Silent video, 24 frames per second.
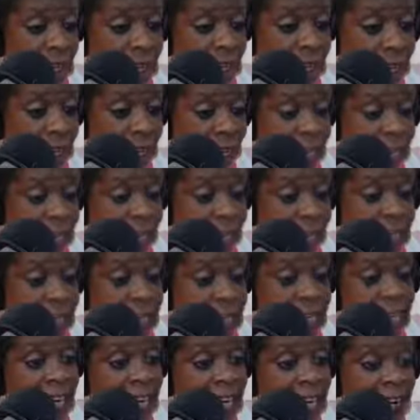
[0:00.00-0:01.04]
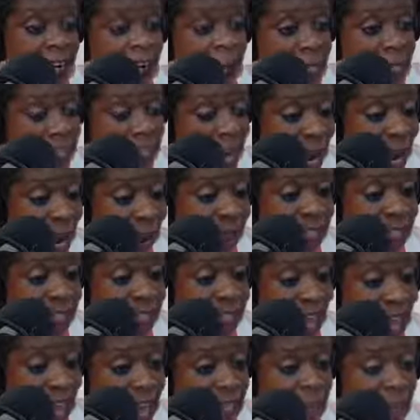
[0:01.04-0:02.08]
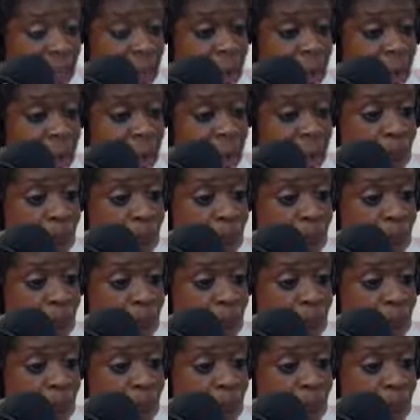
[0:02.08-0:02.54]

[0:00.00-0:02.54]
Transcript: right? And if we come together,